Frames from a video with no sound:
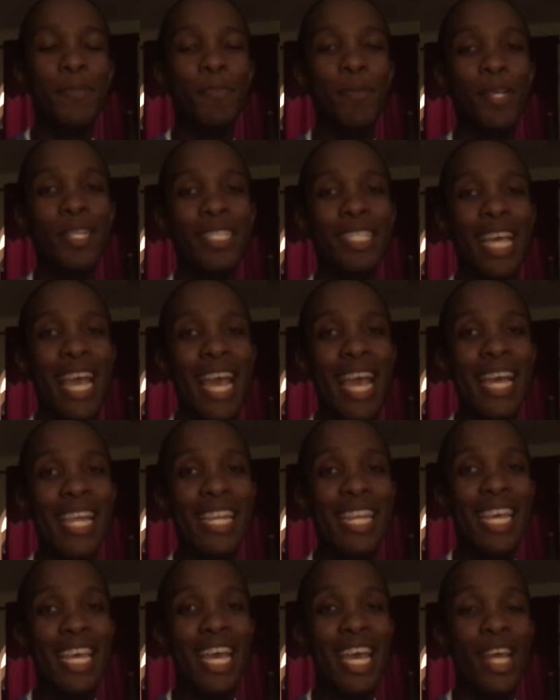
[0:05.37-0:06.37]
Prince
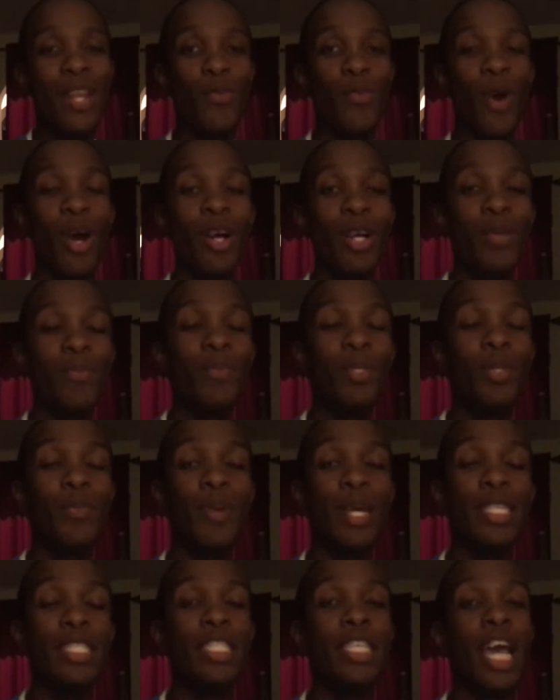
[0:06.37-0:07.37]
Andy and welcome to
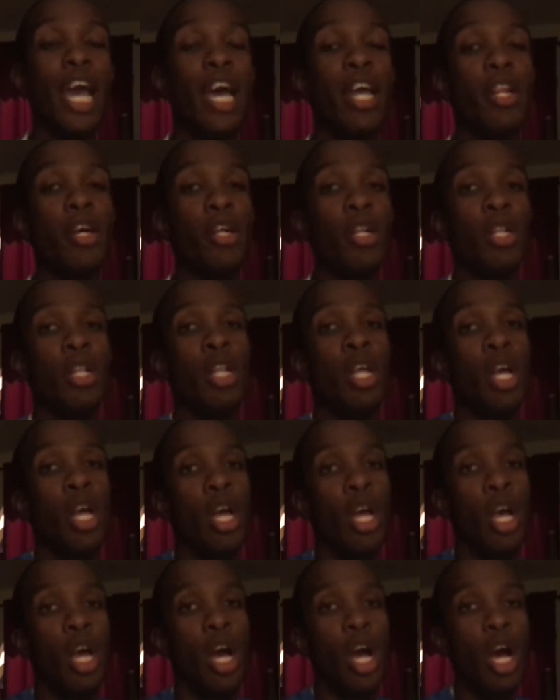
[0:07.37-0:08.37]
my channel.
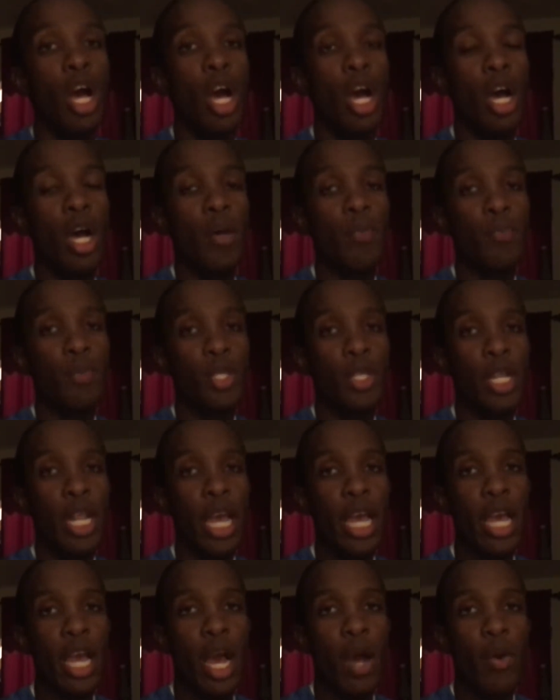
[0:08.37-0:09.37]

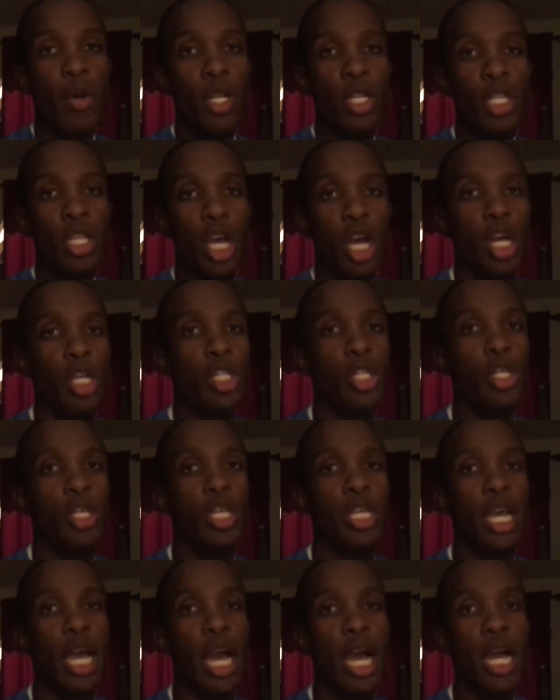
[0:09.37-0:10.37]
Today I want to talk to
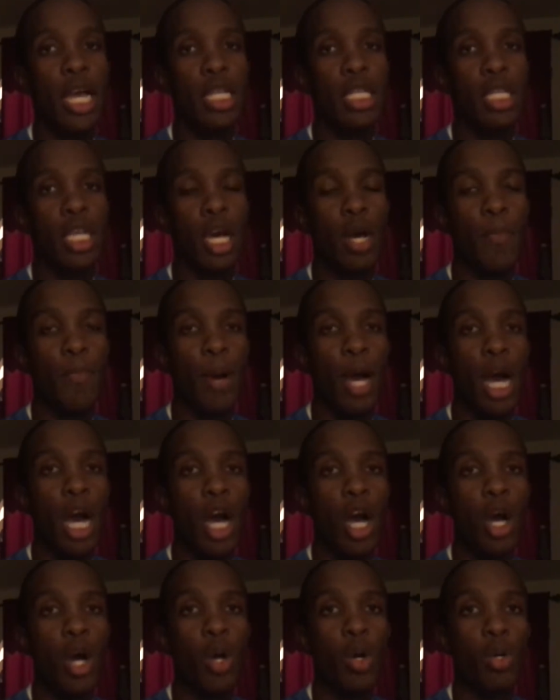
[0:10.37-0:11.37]
you guys
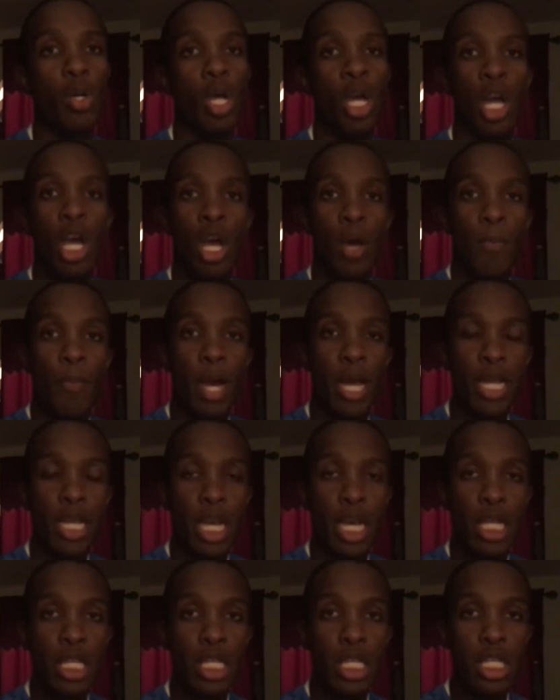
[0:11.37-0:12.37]
about my
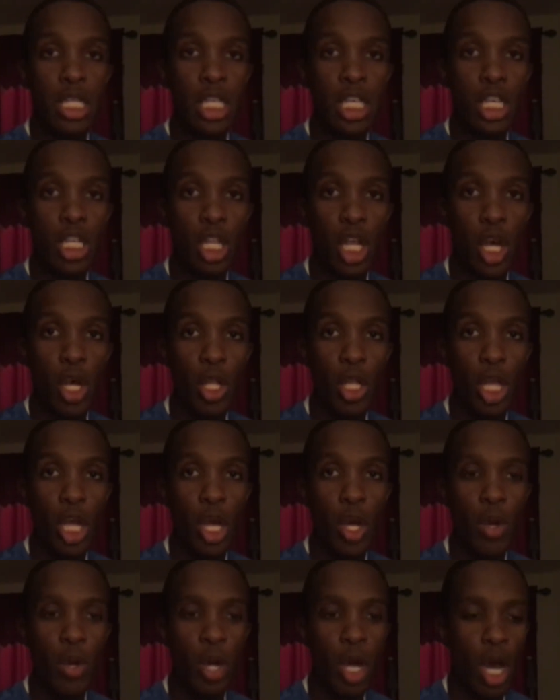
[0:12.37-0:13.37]
cousin
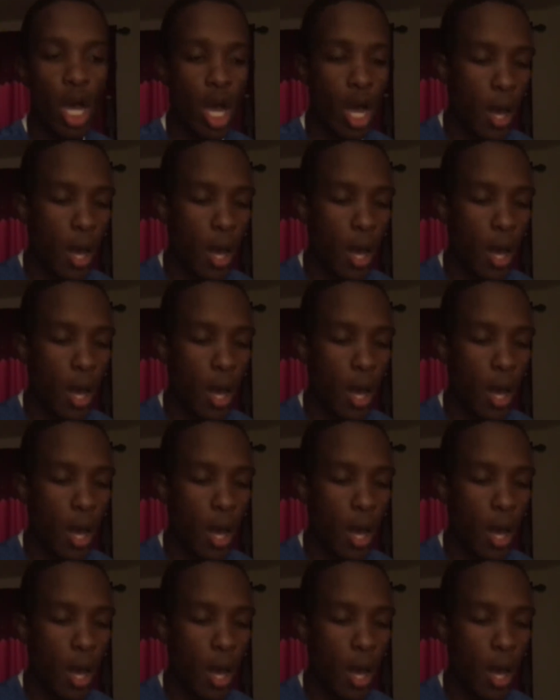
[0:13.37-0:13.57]
Tilolo.